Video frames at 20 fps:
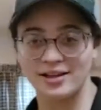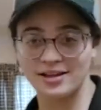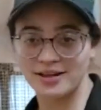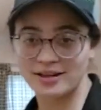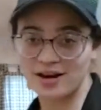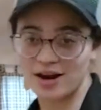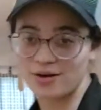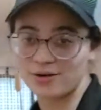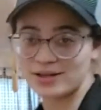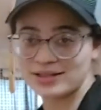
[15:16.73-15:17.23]

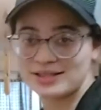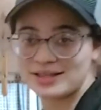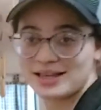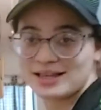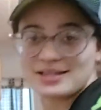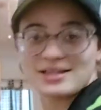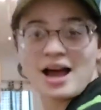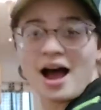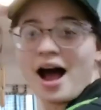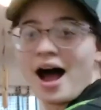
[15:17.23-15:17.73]
You know,
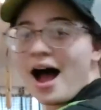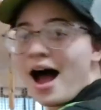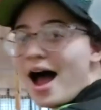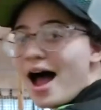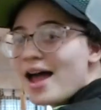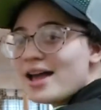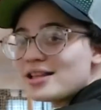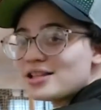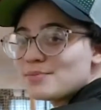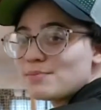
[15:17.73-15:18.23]
it's
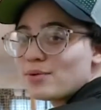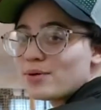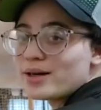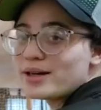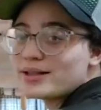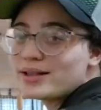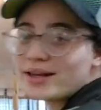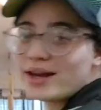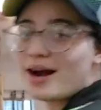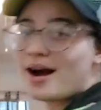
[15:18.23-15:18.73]
hot. It's
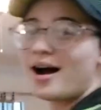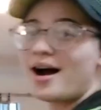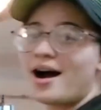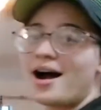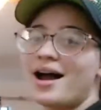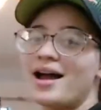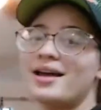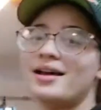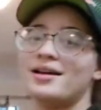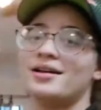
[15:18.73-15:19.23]
boiling
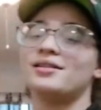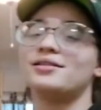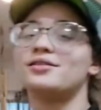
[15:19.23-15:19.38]
hot.